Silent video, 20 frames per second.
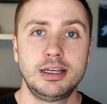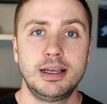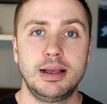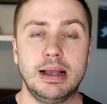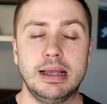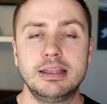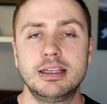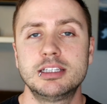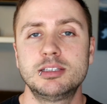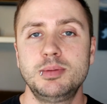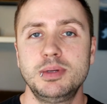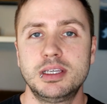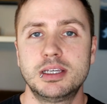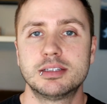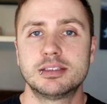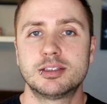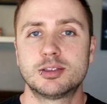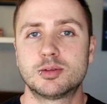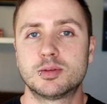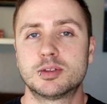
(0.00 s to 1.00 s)
And that's
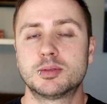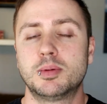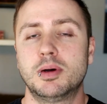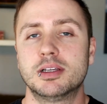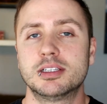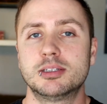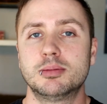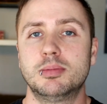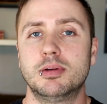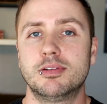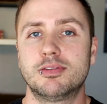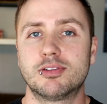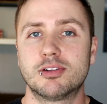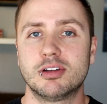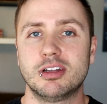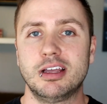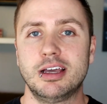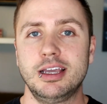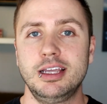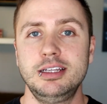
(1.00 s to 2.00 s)
because it's responsible for
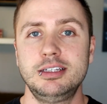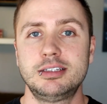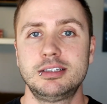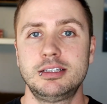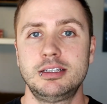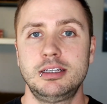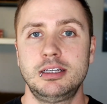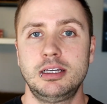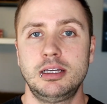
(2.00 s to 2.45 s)
light.